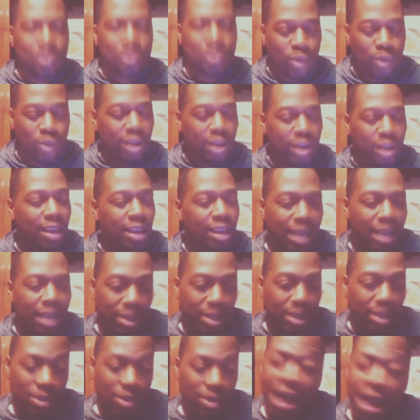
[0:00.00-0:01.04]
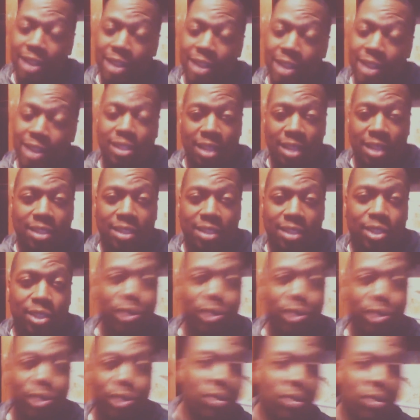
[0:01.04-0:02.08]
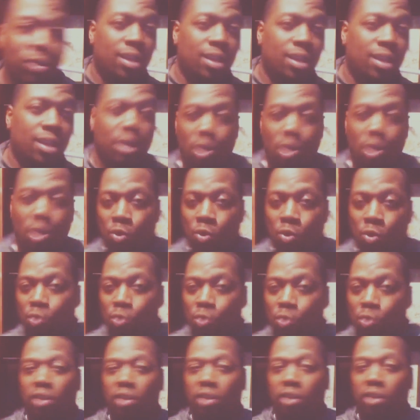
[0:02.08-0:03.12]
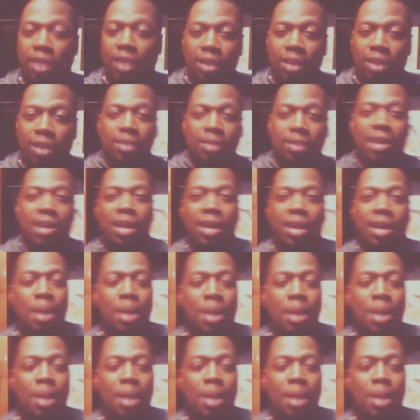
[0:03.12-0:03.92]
one. I actually listened to it going to work the other day,